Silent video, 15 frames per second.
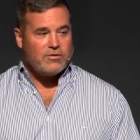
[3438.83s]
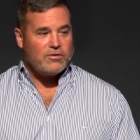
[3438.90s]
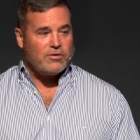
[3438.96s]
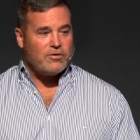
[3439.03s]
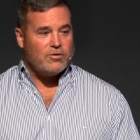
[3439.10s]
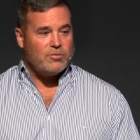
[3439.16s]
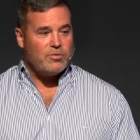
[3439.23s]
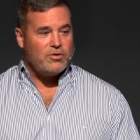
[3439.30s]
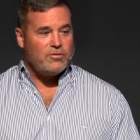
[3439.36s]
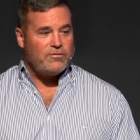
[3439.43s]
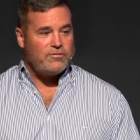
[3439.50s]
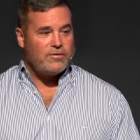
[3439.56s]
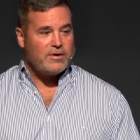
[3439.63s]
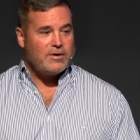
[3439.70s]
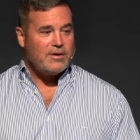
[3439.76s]
their new
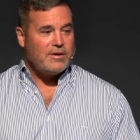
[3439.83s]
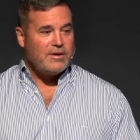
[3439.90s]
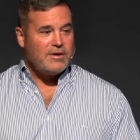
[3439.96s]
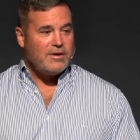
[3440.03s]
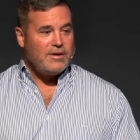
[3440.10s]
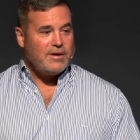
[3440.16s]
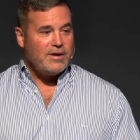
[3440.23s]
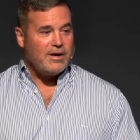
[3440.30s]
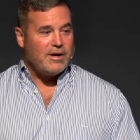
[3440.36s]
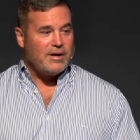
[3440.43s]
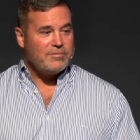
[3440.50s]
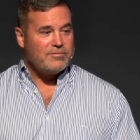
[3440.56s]
move. Um,